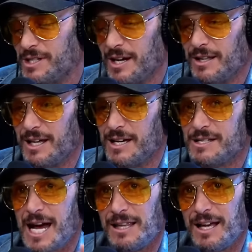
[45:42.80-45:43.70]
tell you this:
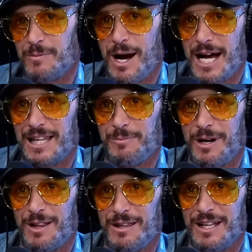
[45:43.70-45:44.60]
I like Miley
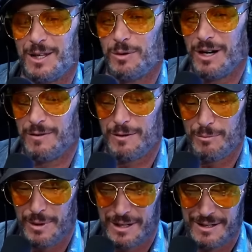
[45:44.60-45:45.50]
better than either one of them.
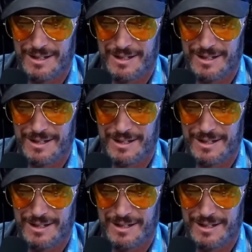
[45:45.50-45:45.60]
But that's